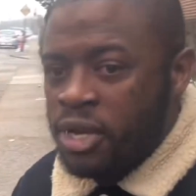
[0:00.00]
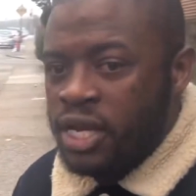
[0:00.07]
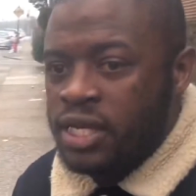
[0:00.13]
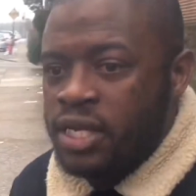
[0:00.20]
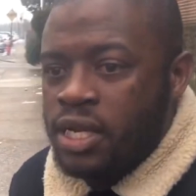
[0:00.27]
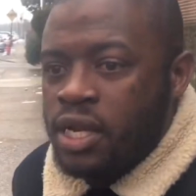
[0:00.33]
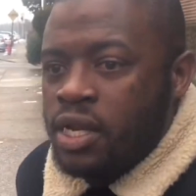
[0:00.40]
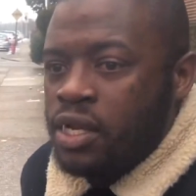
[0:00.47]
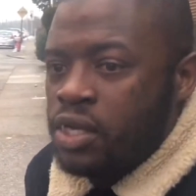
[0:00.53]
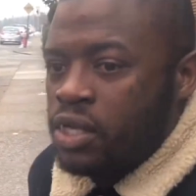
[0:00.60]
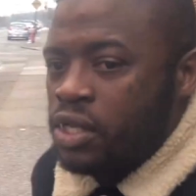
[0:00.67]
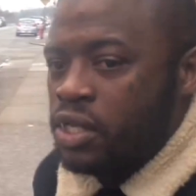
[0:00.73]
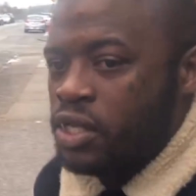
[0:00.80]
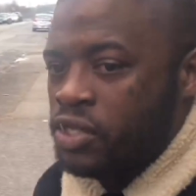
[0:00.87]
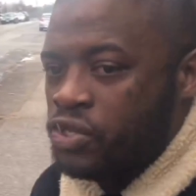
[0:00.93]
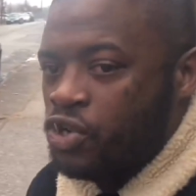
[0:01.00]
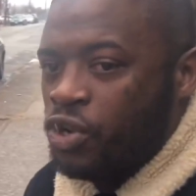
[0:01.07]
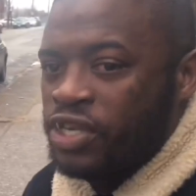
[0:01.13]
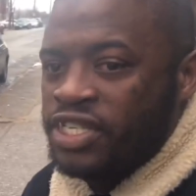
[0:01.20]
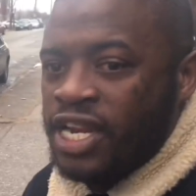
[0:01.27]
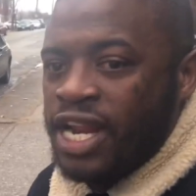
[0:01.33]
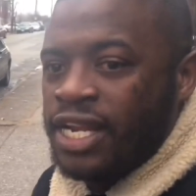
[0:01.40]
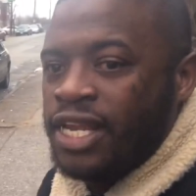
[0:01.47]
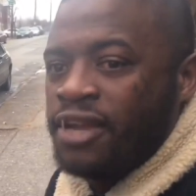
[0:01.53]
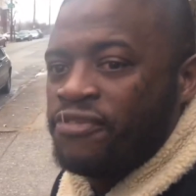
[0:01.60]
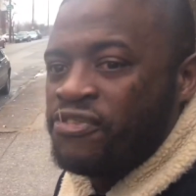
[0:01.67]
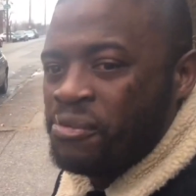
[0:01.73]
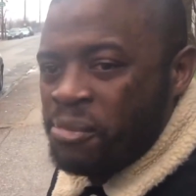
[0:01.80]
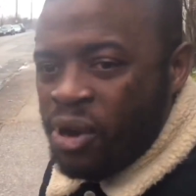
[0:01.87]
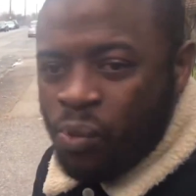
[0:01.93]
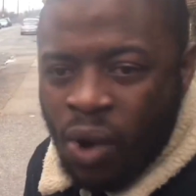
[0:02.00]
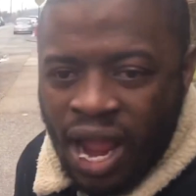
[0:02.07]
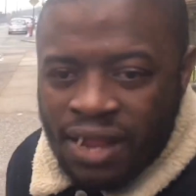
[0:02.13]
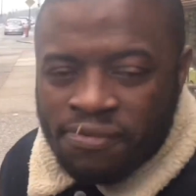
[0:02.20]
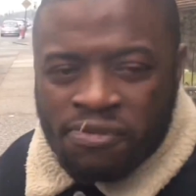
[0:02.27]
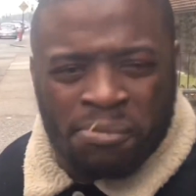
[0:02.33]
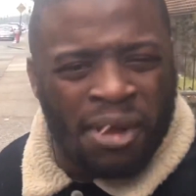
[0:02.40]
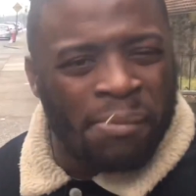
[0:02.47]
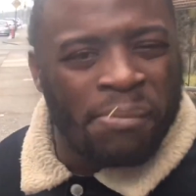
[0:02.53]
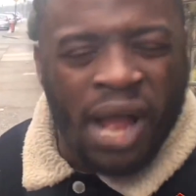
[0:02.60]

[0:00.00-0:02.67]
but the stories that I get from my wife and my